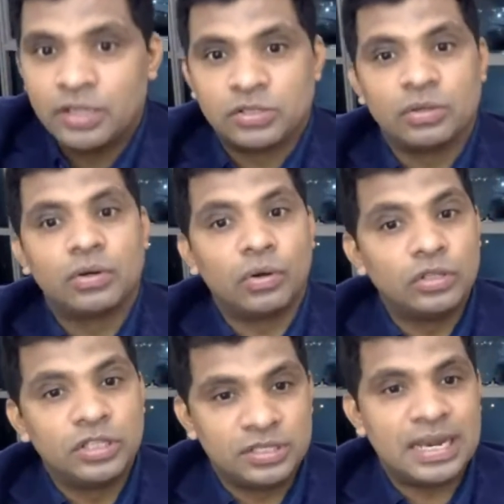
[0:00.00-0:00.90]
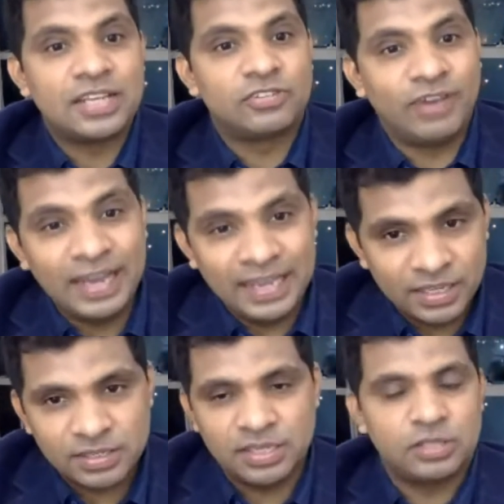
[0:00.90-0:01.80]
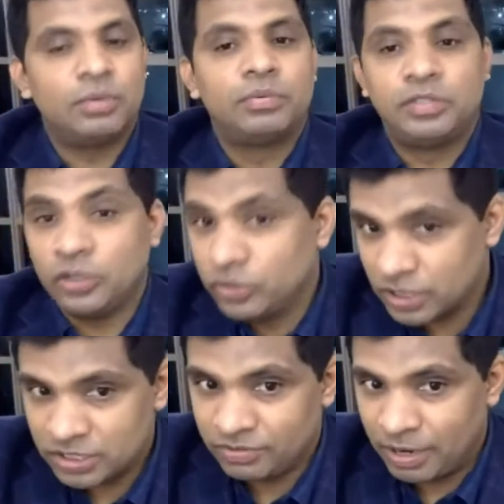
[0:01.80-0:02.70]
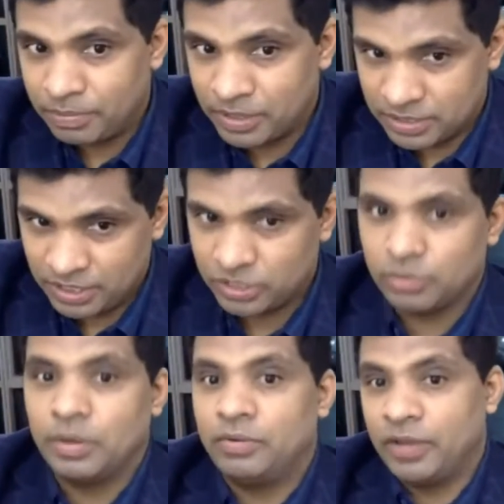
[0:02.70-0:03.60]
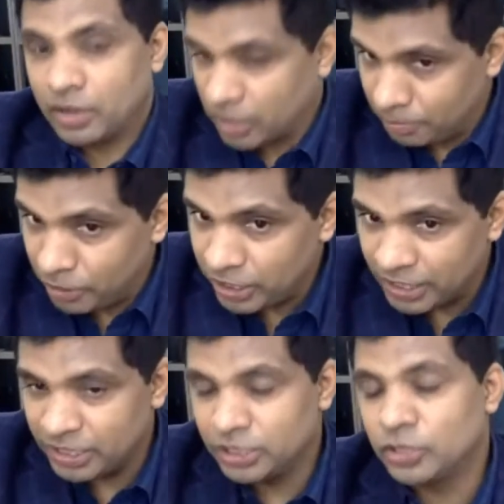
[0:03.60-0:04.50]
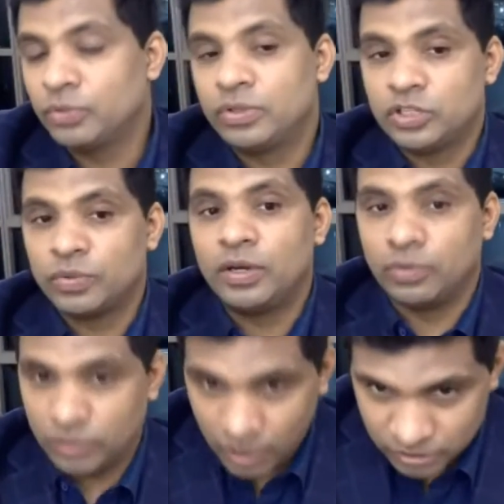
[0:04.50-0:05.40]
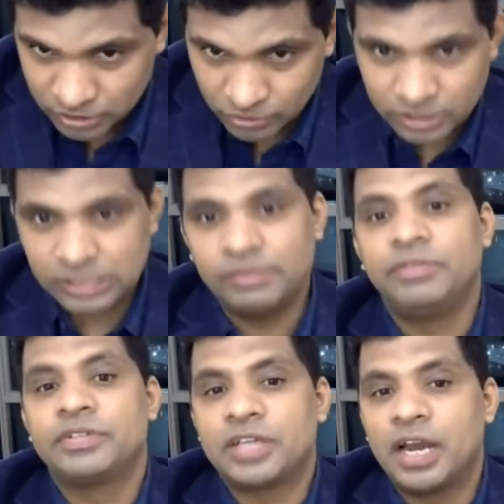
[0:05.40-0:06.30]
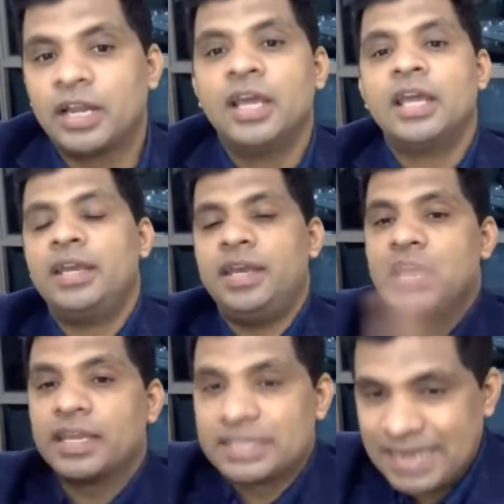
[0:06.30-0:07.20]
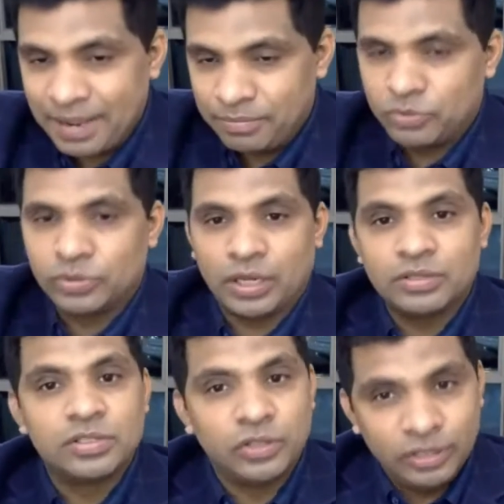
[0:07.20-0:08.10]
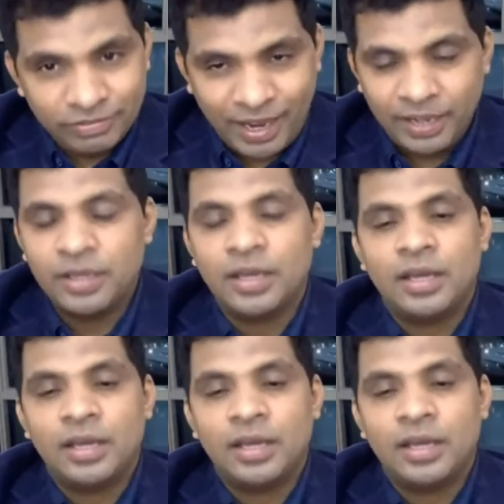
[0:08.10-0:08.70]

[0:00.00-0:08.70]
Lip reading: So growth is last 5 years, so 65%. But we are communicating through this one 2020 when we start next time 2025